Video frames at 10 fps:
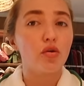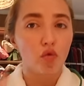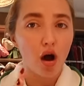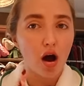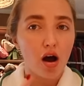and
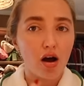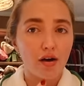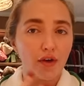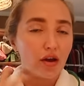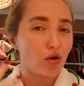raw
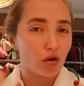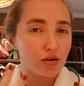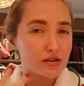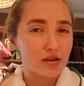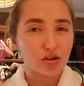of like
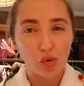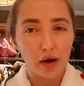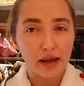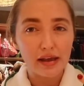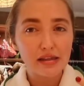girls in their
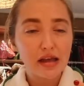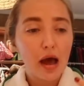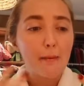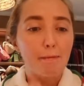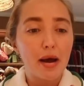20s,
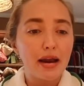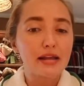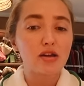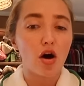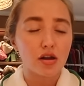but
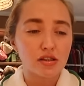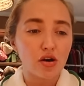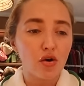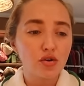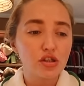it's
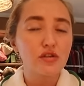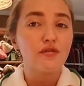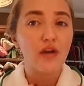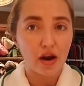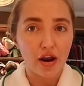also just
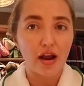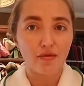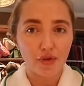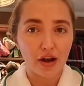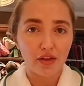very
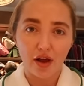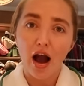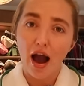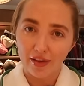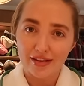comforting. Like
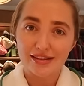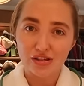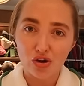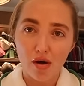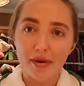I listen
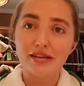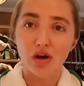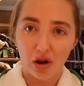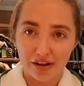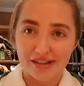to it because
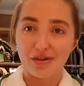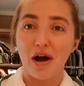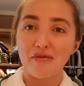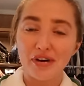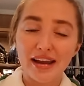Carly is so
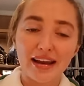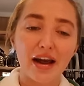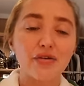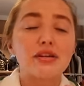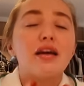comforting and
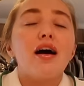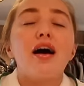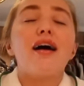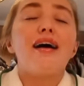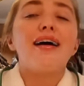I was like,
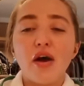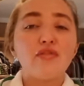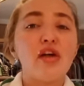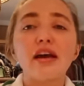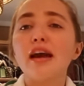oh, I
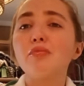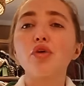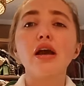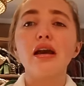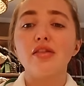feel like I can
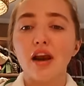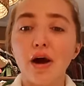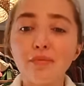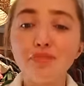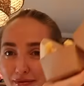breathe, you know?